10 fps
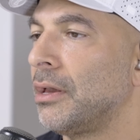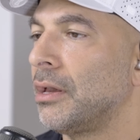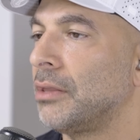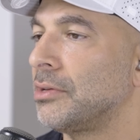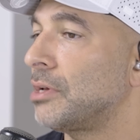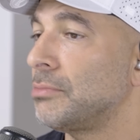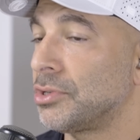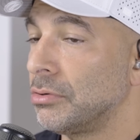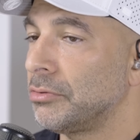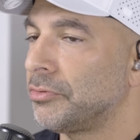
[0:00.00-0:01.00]
And the same is
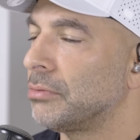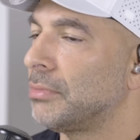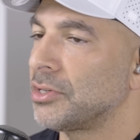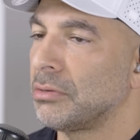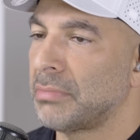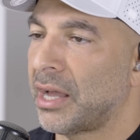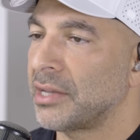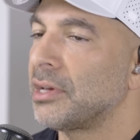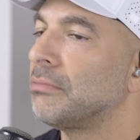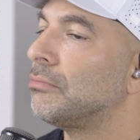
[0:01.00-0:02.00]
true for muscle
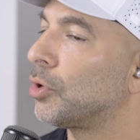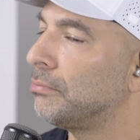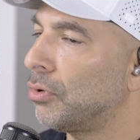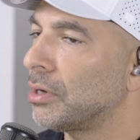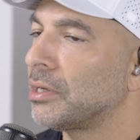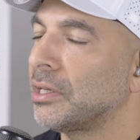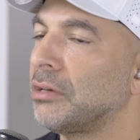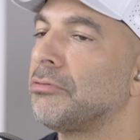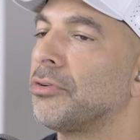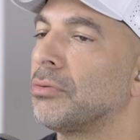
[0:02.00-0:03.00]
mass and more
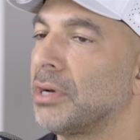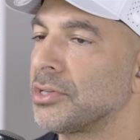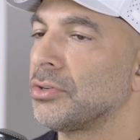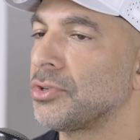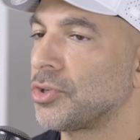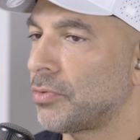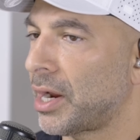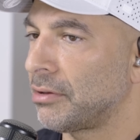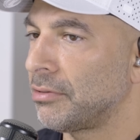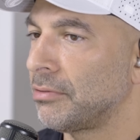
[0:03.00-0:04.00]
importantly, for muscle
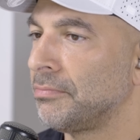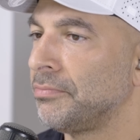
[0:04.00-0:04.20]
strength.